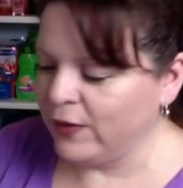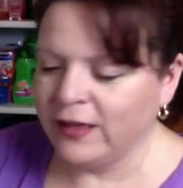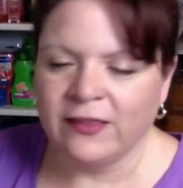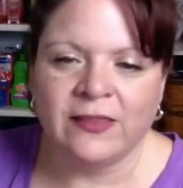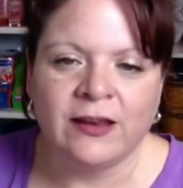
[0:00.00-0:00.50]

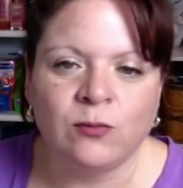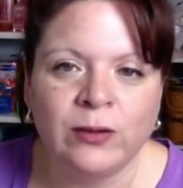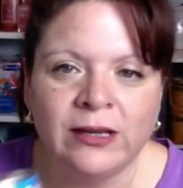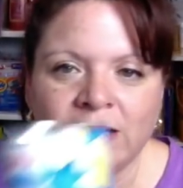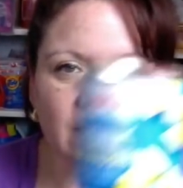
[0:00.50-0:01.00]
thing that
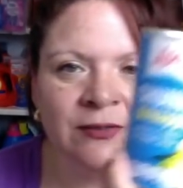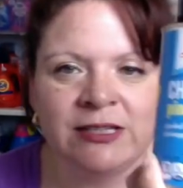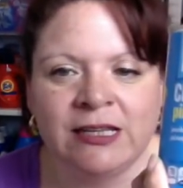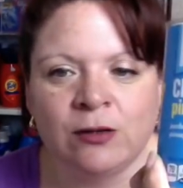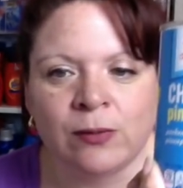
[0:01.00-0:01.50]
we love to
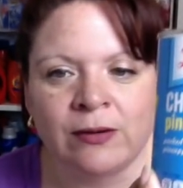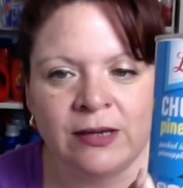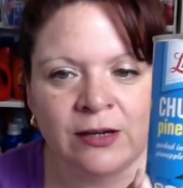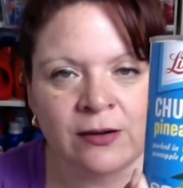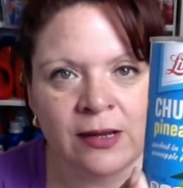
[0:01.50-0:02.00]
eat around
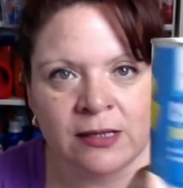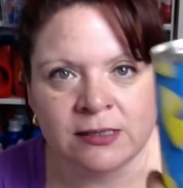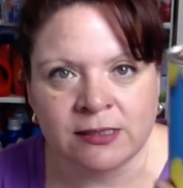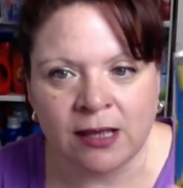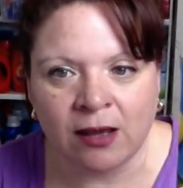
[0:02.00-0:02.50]
here
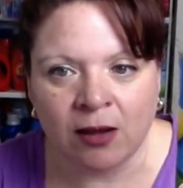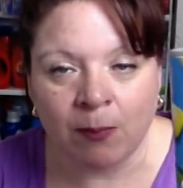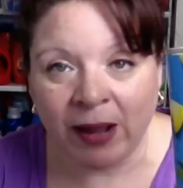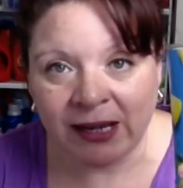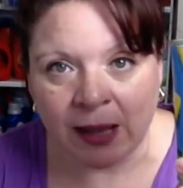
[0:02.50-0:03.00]
is uh,
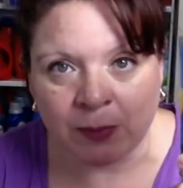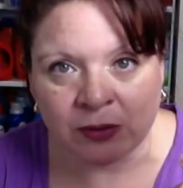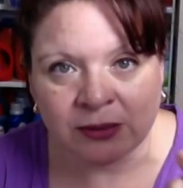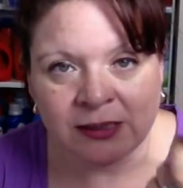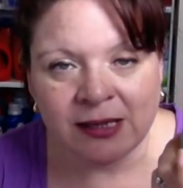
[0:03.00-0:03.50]

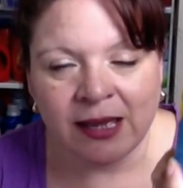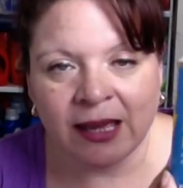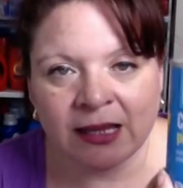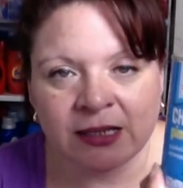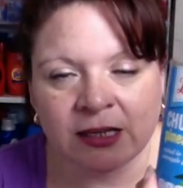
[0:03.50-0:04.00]
pineapple.
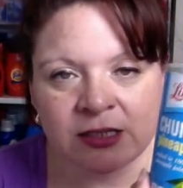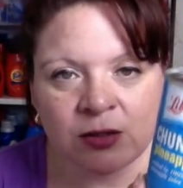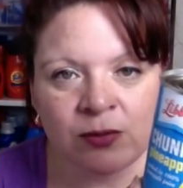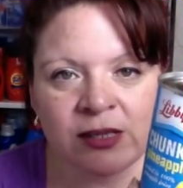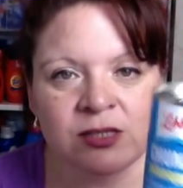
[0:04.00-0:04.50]
And
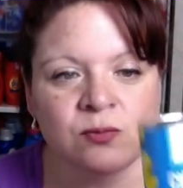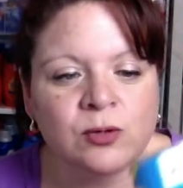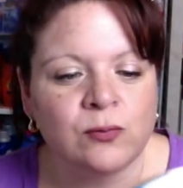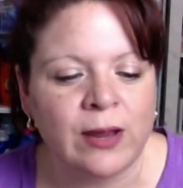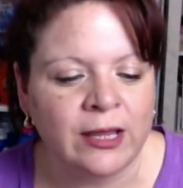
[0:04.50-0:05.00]
so these
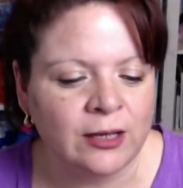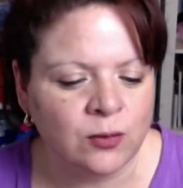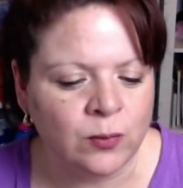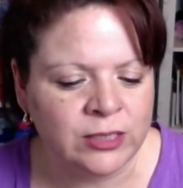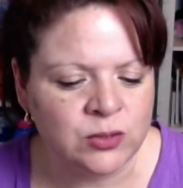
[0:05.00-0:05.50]
were regular
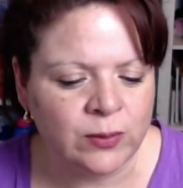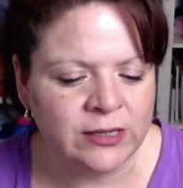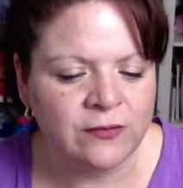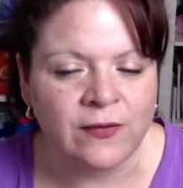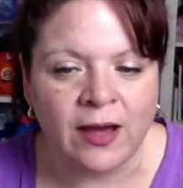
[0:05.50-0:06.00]

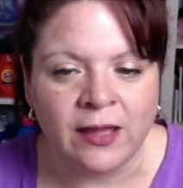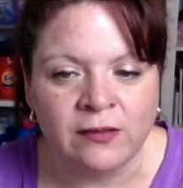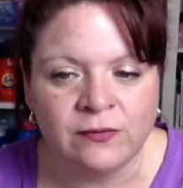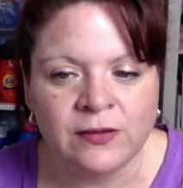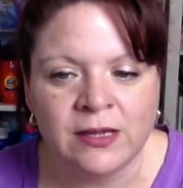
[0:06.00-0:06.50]

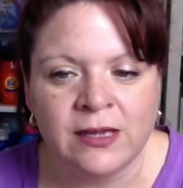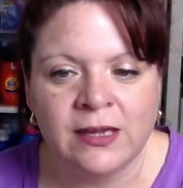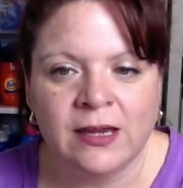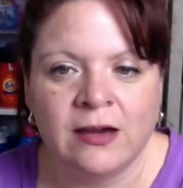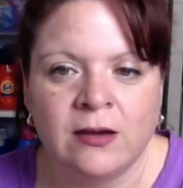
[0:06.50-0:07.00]
125.
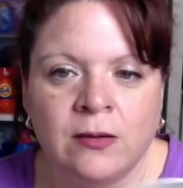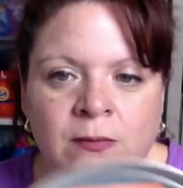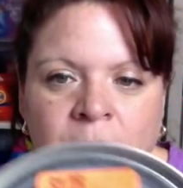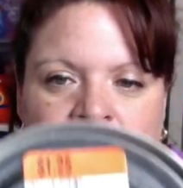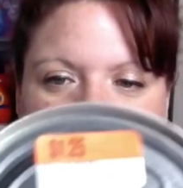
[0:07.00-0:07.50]

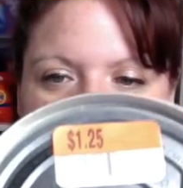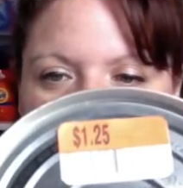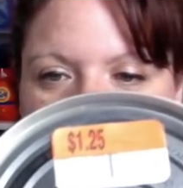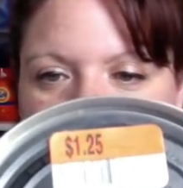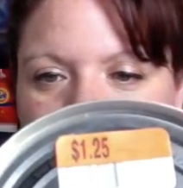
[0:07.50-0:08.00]
Um, they
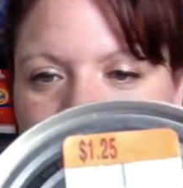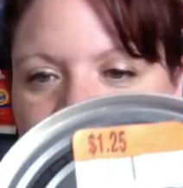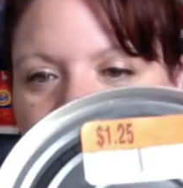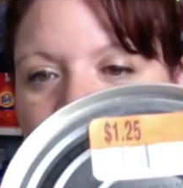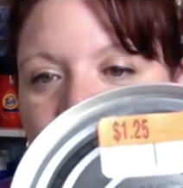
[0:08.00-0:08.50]
have,
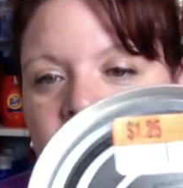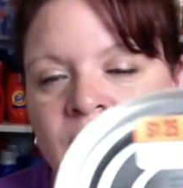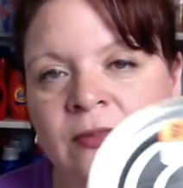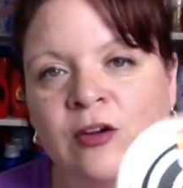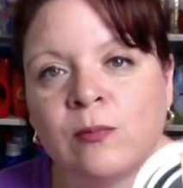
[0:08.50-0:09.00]
well,
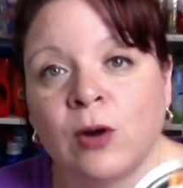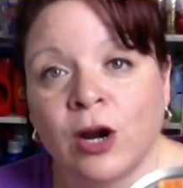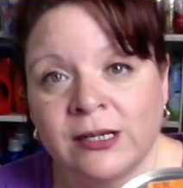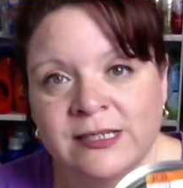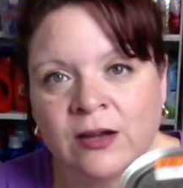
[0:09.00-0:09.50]
their
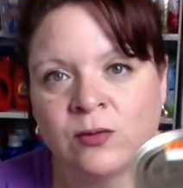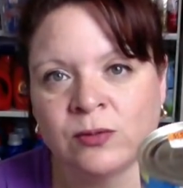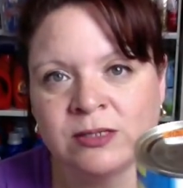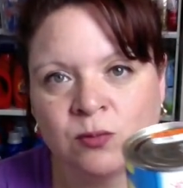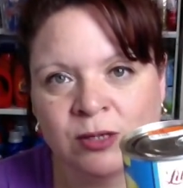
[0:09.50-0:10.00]
markdown
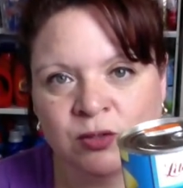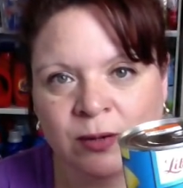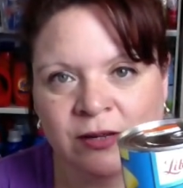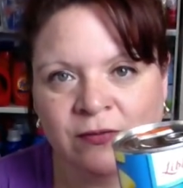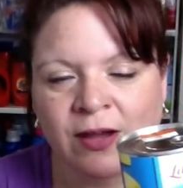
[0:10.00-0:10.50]
was
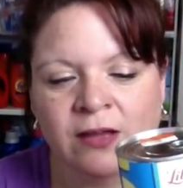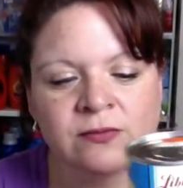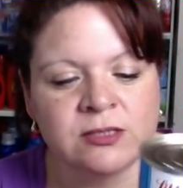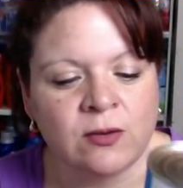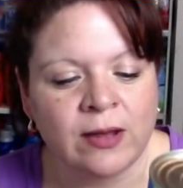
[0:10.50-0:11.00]
125.
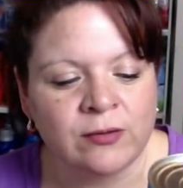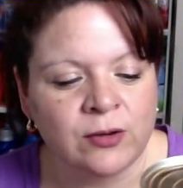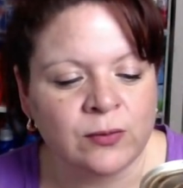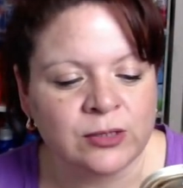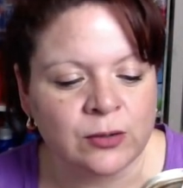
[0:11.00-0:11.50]
So I don't
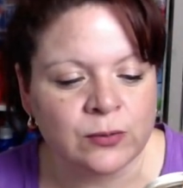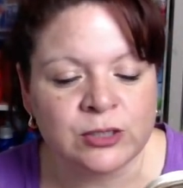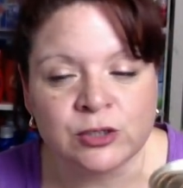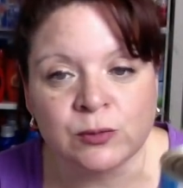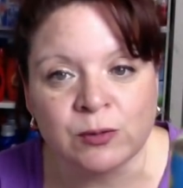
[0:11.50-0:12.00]
know what their
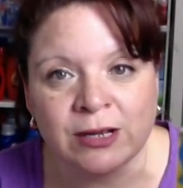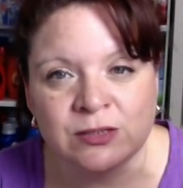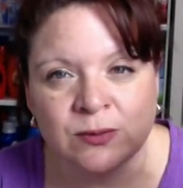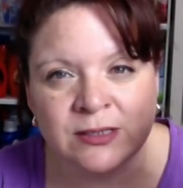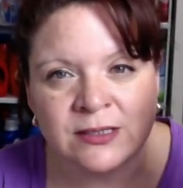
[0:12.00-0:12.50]
original price
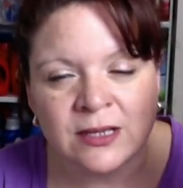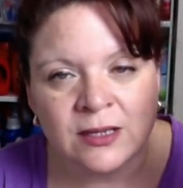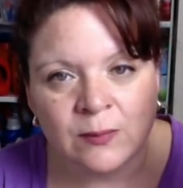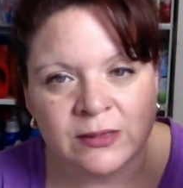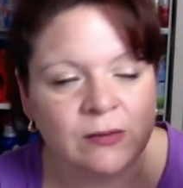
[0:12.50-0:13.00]
was,
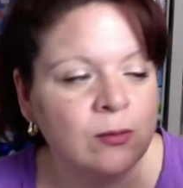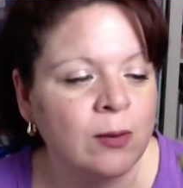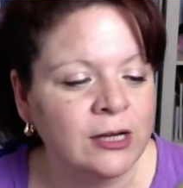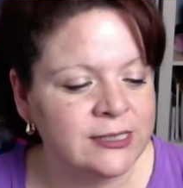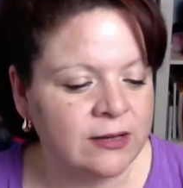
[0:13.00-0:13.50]
but they were
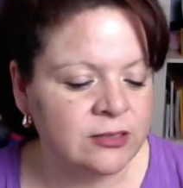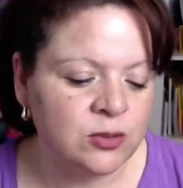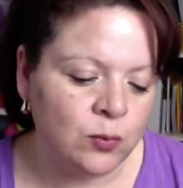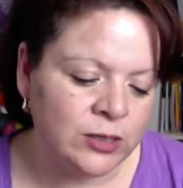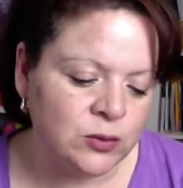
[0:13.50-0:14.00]
marked down to
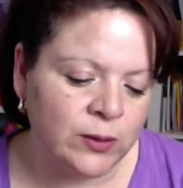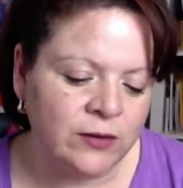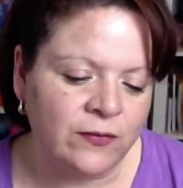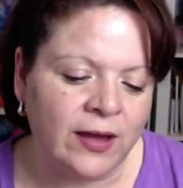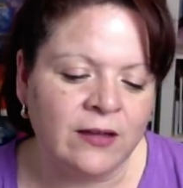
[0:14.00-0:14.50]

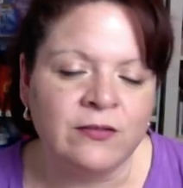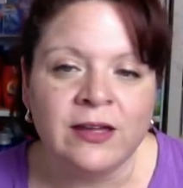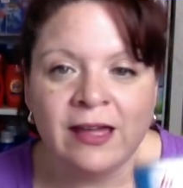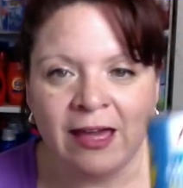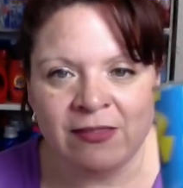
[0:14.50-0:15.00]
125
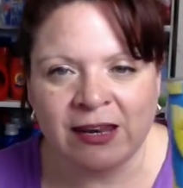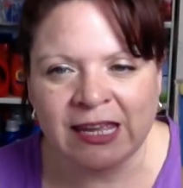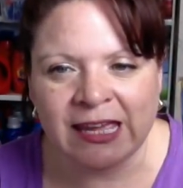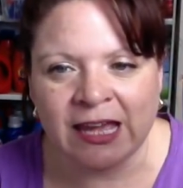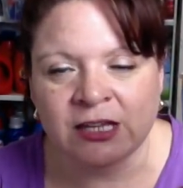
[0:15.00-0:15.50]
and then
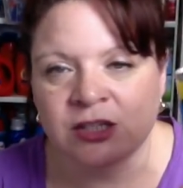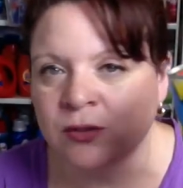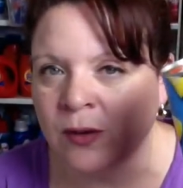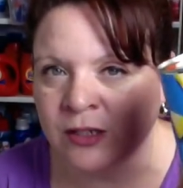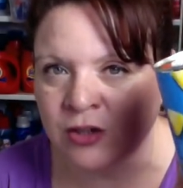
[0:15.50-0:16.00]
again
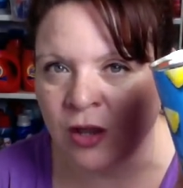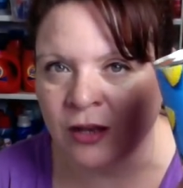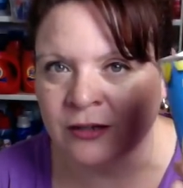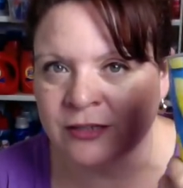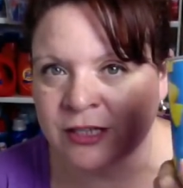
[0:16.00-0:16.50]
to a
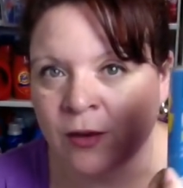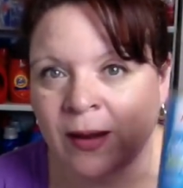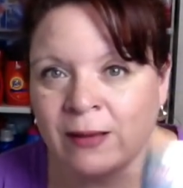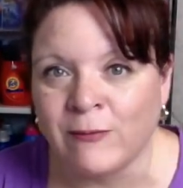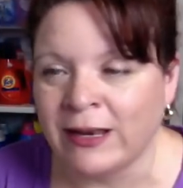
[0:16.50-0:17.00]
dollar. So
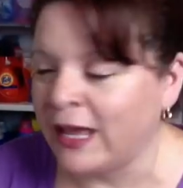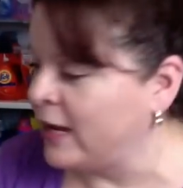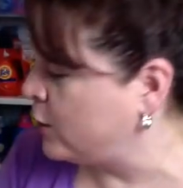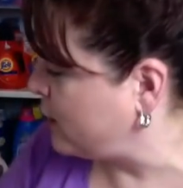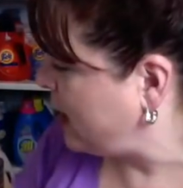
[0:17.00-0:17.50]
I went ahead
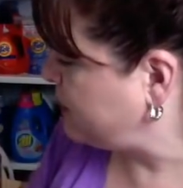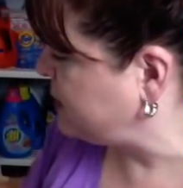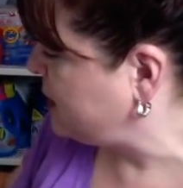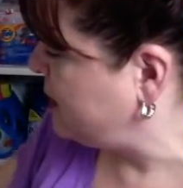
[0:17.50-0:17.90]
and grabbed